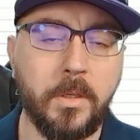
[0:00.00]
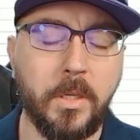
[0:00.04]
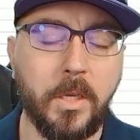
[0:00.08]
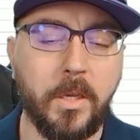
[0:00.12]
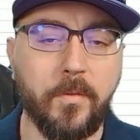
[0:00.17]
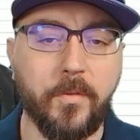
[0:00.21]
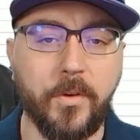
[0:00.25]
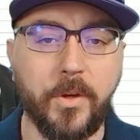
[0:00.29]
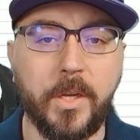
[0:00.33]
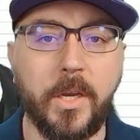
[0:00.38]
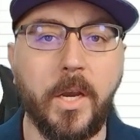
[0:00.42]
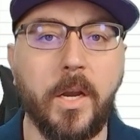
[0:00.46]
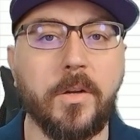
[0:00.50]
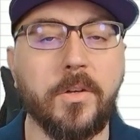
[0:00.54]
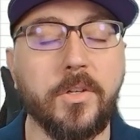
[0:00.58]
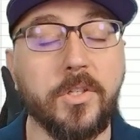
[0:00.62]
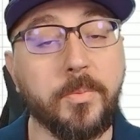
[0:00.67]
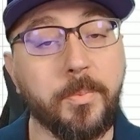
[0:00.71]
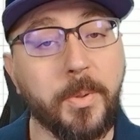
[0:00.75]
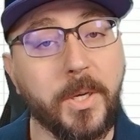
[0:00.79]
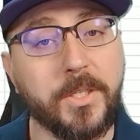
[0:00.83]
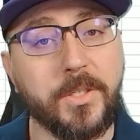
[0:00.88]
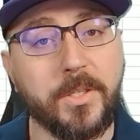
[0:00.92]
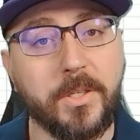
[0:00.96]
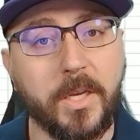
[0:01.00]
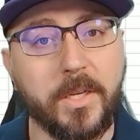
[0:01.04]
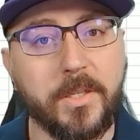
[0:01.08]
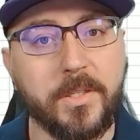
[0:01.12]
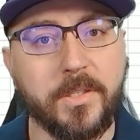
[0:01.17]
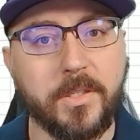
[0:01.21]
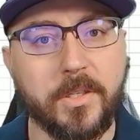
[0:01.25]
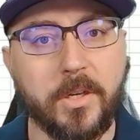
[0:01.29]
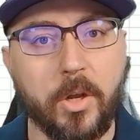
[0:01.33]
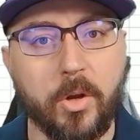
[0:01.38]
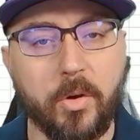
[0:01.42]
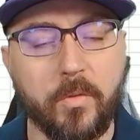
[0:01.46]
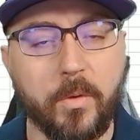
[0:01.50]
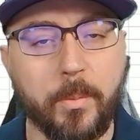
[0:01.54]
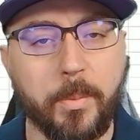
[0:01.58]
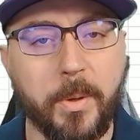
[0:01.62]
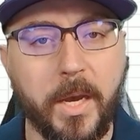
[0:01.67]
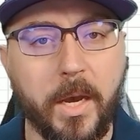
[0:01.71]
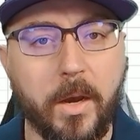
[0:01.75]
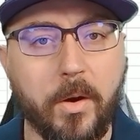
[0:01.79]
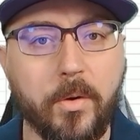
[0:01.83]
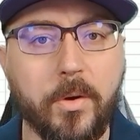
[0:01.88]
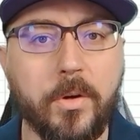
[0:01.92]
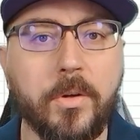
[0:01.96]
If your character specializes in
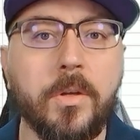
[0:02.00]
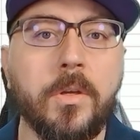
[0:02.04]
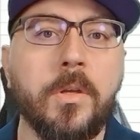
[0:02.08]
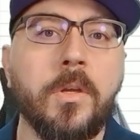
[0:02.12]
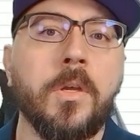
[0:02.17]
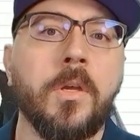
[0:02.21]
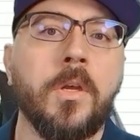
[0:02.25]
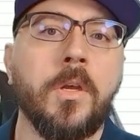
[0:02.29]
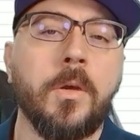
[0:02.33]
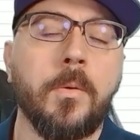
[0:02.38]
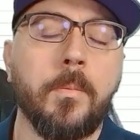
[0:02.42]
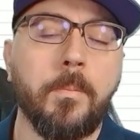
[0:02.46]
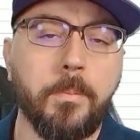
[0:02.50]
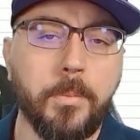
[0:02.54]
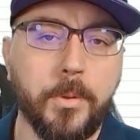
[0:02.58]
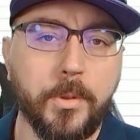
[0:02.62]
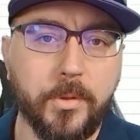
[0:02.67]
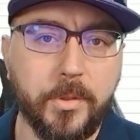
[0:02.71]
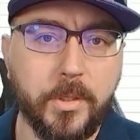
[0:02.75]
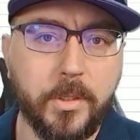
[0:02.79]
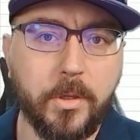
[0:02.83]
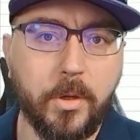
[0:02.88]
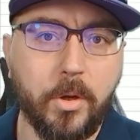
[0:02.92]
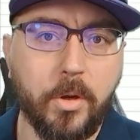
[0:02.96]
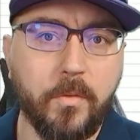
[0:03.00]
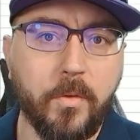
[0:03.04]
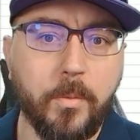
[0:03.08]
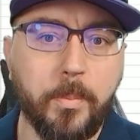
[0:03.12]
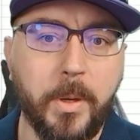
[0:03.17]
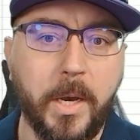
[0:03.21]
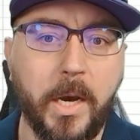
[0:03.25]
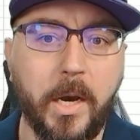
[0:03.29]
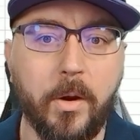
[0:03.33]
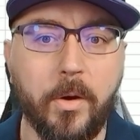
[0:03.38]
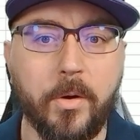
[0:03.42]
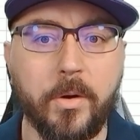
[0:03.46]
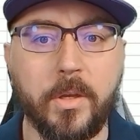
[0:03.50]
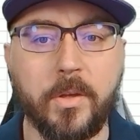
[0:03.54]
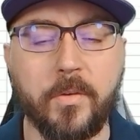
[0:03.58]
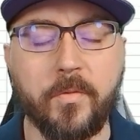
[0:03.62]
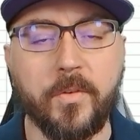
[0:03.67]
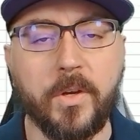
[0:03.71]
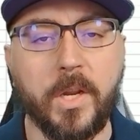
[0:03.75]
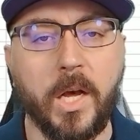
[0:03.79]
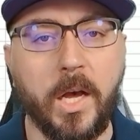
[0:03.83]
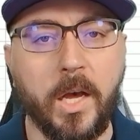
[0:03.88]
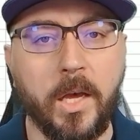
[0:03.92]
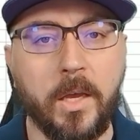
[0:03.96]
overpowered, build into overpowered.
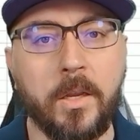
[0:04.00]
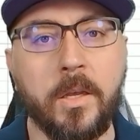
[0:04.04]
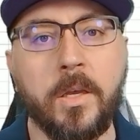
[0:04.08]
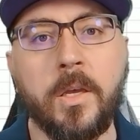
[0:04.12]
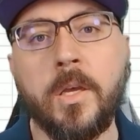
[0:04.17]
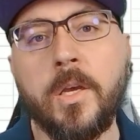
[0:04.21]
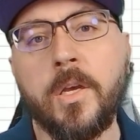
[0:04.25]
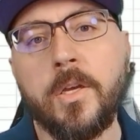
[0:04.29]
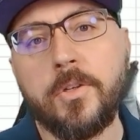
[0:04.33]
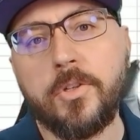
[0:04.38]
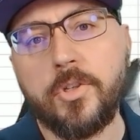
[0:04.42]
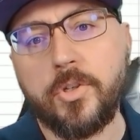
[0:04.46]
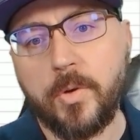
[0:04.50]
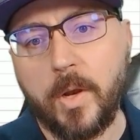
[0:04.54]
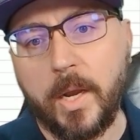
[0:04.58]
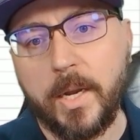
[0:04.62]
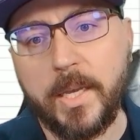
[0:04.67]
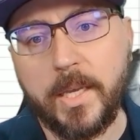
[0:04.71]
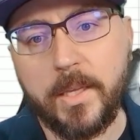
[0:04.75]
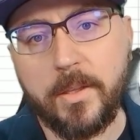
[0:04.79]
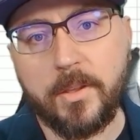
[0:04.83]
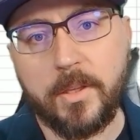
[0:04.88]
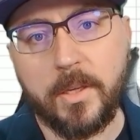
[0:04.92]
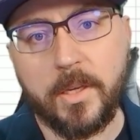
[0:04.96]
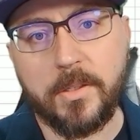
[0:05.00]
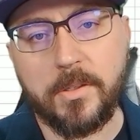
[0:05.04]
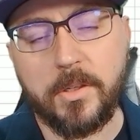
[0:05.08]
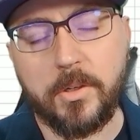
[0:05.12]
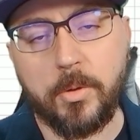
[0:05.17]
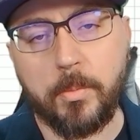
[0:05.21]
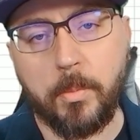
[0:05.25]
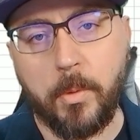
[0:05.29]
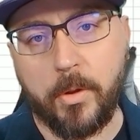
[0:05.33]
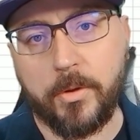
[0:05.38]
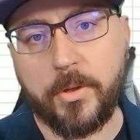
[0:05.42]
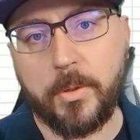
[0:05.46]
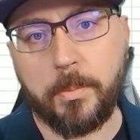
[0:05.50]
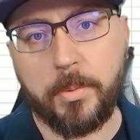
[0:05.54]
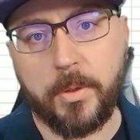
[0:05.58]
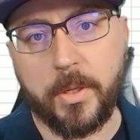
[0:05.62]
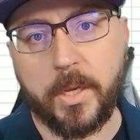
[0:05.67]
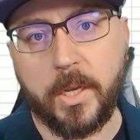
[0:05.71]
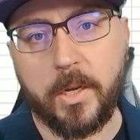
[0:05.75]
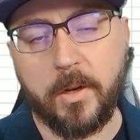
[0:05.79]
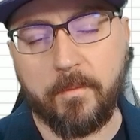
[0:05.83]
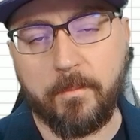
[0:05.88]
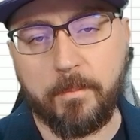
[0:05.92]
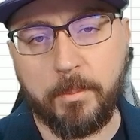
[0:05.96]
If not, try to get things in your
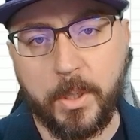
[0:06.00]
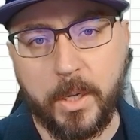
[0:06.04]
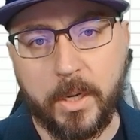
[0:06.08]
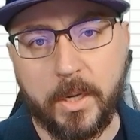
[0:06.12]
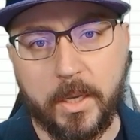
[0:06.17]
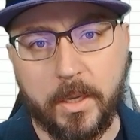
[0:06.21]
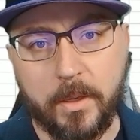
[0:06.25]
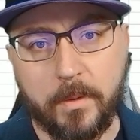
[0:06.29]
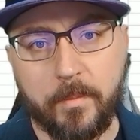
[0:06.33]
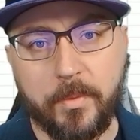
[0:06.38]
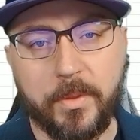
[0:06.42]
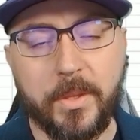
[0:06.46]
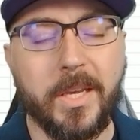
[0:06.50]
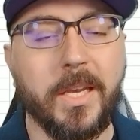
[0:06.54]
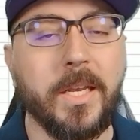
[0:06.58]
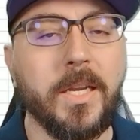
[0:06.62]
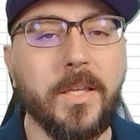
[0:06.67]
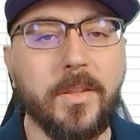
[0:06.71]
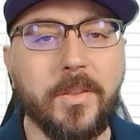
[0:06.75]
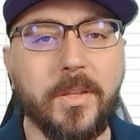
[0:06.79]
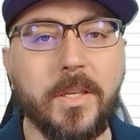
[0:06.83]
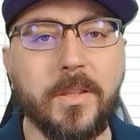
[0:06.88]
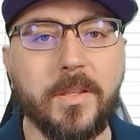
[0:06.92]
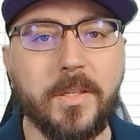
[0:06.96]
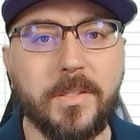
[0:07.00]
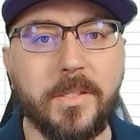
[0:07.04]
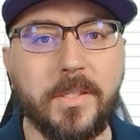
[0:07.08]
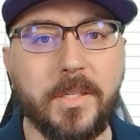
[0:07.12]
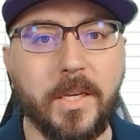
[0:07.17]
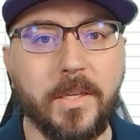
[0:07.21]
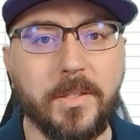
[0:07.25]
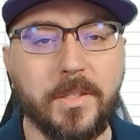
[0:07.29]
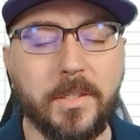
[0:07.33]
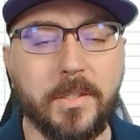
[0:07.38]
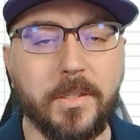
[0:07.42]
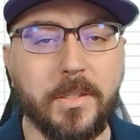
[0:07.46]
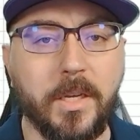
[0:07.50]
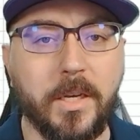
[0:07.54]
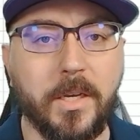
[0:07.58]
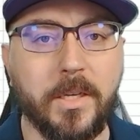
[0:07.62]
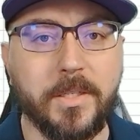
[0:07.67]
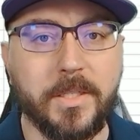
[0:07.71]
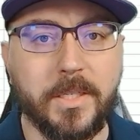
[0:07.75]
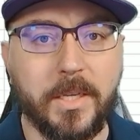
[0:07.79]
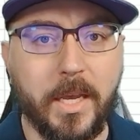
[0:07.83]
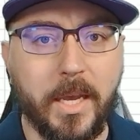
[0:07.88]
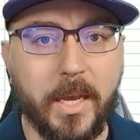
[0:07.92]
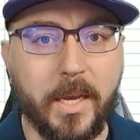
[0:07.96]
multiplicative bucket. Anything that says it
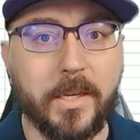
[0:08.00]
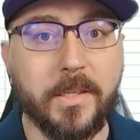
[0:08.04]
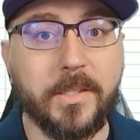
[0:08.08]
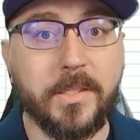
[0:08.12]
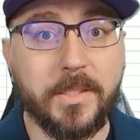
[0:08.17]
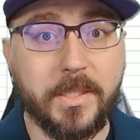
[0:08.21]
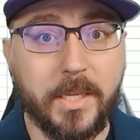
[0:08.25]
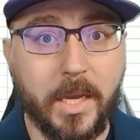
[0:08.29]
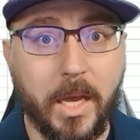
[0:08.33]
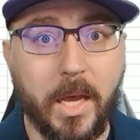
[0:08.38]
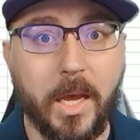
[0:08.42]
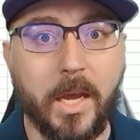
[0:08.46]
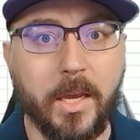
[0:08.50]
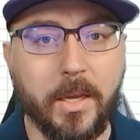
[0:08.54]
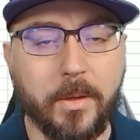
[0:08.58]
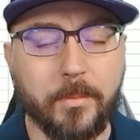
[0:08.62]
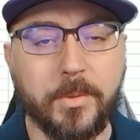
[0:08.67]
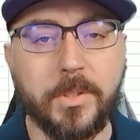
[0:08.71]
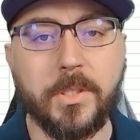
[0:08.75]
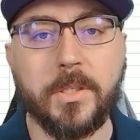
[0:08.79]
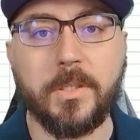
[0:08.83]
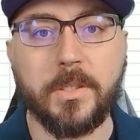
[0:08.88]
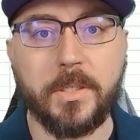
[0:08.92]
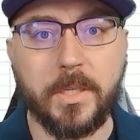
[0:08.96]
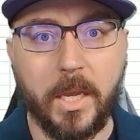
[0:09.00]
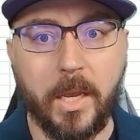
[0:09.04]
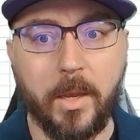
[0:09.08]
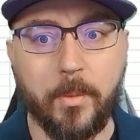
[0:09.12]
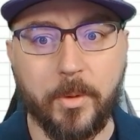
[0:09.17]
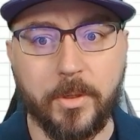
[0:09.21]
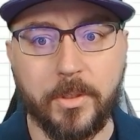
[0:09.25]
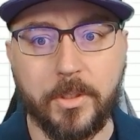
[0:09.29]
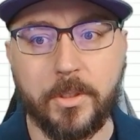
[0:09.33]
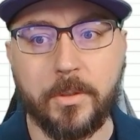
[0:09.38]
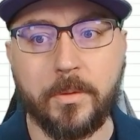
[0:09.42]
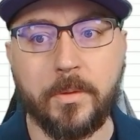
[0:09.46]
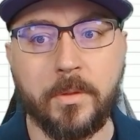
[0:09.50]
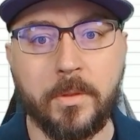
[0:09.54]
does X times damage.